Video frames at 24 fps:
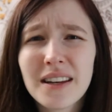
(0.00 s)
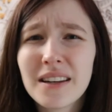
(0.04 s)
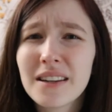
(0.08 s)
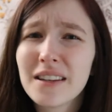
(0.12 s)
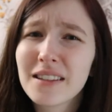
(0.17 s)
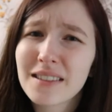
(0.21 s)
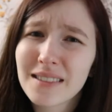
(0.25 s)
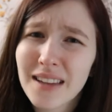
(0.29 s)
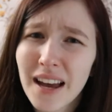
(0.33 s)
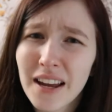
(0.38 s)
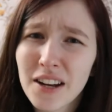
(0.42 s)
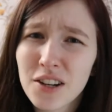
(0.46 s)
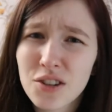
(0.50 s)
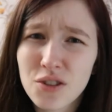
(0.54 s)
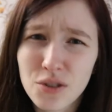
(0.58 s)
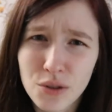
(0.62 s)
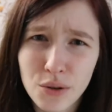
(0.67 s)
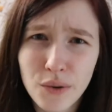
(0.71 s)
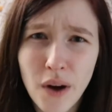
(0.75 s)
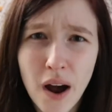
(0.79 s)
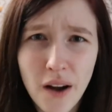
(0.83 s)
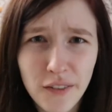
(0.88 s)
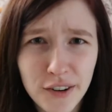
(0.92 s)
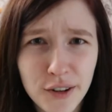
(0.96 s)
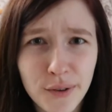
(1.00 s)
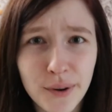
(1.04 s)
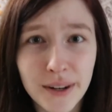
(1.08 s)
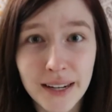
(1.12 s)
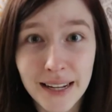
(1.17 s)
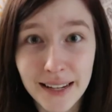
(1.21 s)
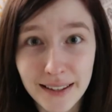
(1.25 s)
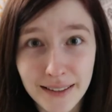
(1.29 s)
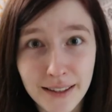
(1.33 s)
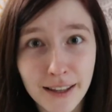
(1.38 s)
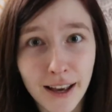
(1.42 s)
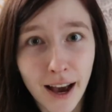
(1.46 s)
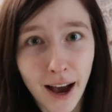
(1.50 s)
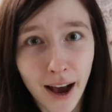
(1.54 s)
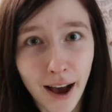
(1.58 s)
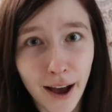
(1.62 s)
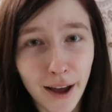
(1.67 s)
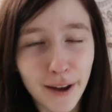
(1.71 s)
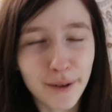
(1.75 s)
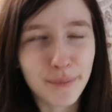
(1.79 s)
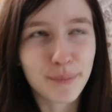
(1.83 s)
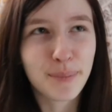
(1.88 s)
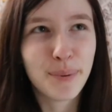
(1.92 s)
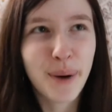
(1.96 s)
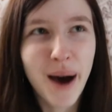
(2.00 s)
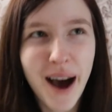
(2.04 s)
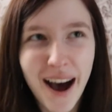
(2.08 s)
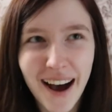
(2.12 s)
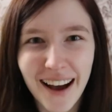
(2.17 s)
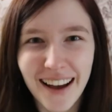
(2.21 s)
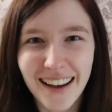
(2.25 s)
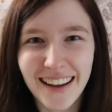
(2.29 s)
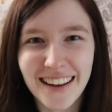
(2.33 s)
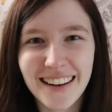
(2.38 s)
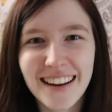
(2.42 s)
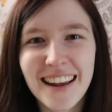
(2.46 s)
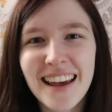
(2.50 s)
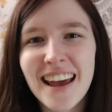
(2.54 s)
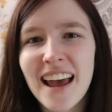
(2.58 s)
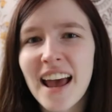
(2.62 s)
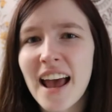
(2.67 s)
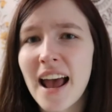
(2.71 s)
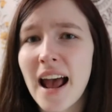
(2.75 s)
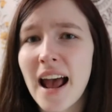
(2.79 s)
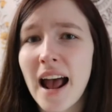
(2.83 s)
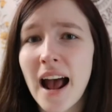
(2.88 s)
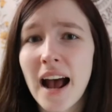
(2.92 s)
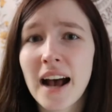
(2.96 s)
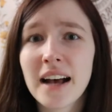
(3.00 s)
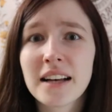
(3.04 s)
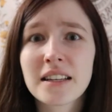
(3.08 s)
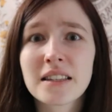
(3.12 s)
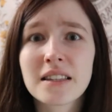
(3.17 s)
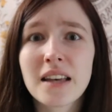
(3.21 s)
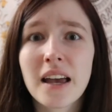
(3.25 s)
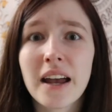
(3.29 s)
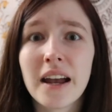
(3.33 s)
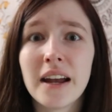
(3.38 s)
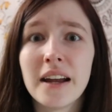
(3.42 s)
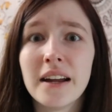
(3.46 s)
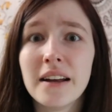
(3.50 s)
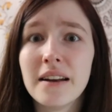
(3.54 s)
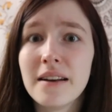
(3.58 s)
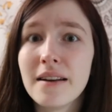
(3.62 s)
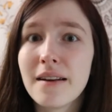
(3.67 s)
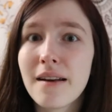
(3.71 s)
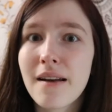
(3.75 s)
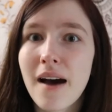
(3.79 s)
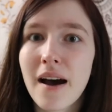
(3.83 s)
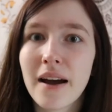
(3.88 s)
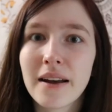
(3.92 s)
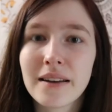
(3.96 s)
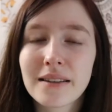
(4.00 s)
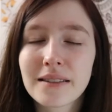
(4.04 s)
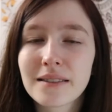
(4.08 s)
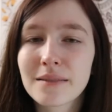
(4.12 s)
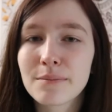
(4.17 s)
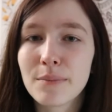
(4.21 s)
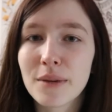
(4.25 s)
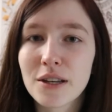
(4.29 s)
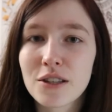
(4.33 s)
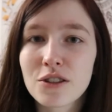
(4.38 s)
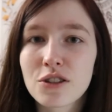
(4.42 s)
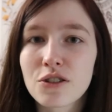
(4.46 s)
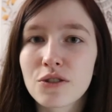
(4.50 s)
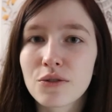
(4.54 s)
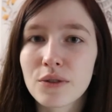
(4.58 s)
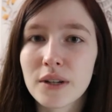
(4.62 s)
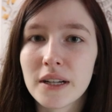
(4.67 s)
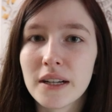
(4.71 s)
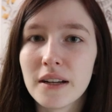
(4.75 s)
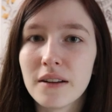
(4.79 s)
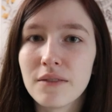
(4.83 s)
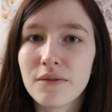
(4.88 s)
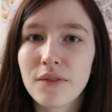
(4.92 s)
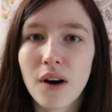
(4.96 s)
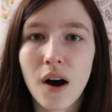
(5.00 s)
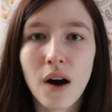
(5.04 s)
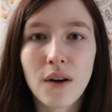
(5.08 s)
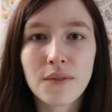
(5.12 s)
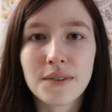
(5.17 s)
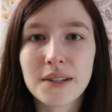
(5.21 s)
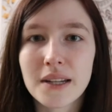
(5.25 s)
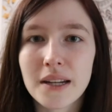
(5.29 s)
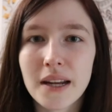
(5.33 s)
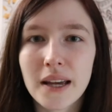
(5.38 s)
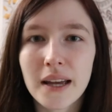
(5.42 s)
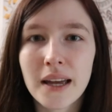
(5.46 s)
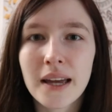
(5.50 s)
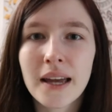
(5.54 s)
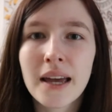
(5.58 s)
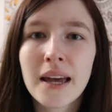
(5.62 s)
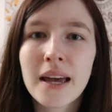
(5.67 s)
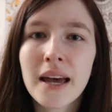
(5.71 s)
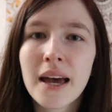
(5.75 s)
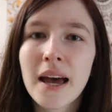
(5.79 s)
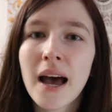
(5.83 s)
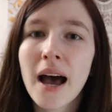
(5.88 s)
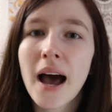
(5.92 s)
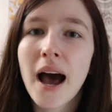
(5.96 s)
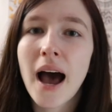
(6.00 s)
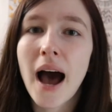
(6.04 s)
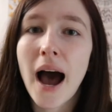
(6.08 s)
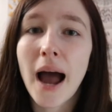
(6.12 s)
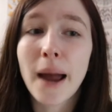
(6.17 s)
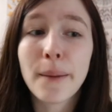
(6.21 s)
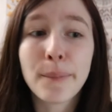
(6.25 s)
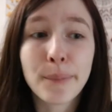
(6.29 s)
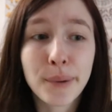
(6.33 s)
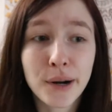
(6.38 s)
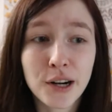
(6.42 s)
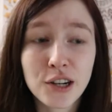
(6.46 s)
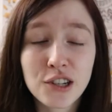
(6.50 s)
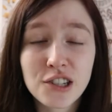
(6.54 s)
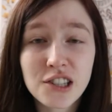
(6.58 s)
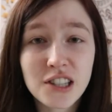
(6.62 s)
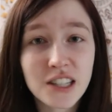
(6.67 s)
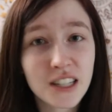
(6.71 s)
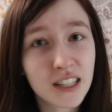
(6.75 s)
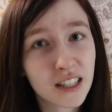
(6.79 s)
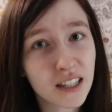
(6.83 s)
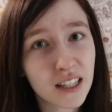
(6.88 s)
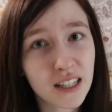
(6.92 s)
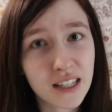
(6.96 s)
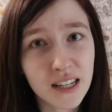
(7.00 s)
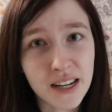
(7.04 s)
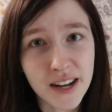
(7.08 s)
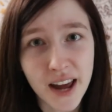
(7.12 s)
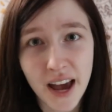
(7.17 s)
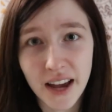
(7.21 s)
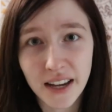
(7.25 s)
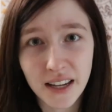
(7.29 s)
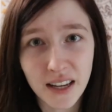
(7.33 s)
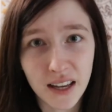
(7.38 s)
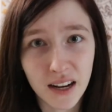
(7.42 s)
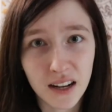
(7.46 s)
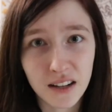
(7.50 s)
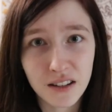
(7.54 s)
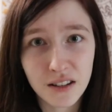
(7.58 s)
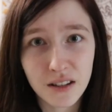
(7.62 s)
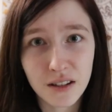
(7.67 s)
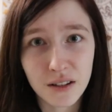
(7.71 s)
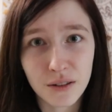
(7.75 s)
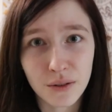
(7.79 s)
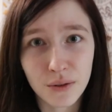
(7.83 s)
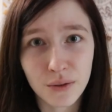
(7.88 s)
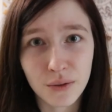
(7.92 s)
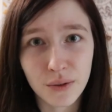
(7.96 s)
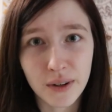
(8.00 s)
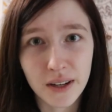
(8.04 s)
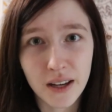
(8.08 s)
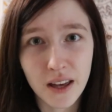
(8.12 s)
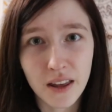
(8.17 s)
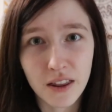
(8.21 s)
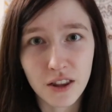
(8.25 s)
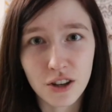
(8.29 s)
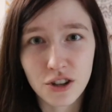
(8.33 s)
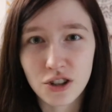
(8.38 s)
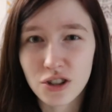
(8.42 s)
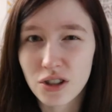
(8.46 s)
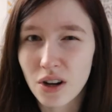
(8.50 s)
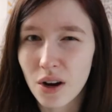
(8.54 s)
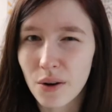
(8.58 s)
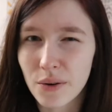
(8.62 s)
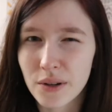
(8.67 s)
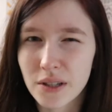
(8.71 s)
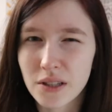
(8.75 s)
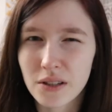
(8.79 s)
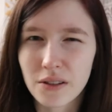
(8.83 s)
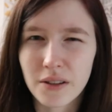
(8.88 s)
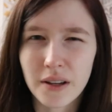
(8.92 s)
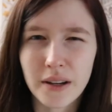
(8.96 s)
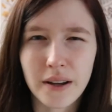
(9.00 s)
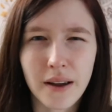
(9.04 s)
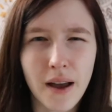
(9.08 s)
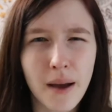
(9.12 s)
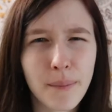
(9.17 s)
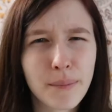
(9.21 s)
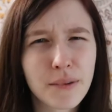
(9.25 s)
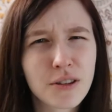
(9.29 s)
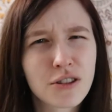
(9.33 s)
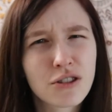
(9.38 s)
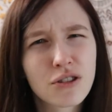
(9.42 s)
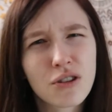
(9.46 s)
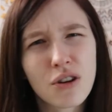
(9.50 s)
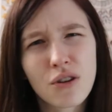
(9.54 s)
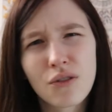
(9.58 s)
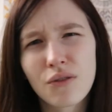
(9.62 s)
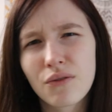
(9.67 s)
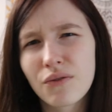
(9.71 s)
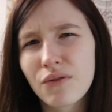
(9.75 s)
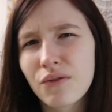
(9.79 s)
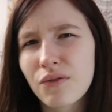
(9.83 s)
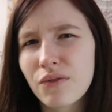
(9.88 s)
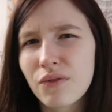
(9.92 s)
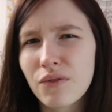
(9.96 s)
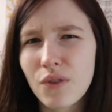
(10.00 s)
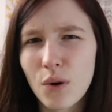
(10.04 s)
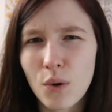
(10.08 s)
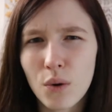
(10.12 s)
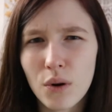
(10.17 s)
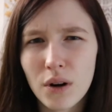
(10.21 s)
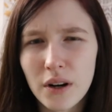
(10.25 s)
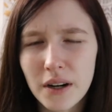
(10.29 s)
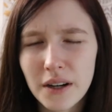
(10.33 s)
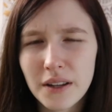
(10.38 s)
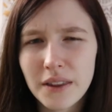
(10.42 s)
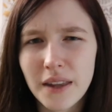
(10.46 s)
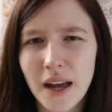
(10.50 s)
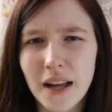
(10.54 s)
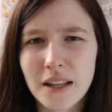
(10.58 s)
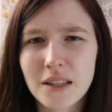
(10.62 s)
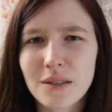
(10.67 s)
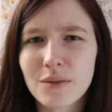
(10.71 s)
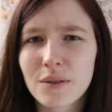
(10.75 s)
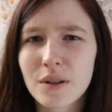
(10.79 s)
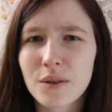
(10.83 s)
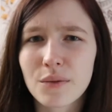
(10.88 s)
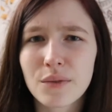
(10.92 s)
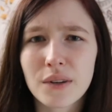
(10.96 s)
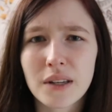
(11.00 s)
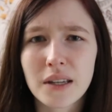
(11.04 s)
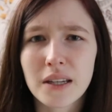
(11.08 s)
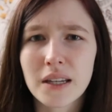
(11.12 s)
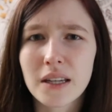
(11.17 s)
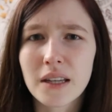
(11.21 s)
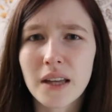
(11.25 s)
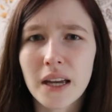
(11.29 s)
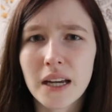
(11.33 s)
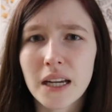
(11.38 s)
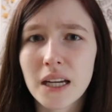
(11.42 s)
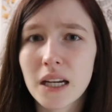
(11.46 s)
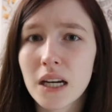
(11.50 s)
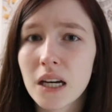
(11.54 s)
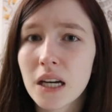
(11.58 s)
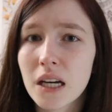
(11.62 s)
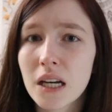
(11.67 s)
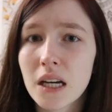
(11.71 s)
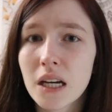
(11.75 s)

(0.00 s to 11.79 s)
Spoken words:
it's kind of true, everyone is hot, but it has a nice mystery involved in it. I personally did not get into the show until like episode 4. That's when it really like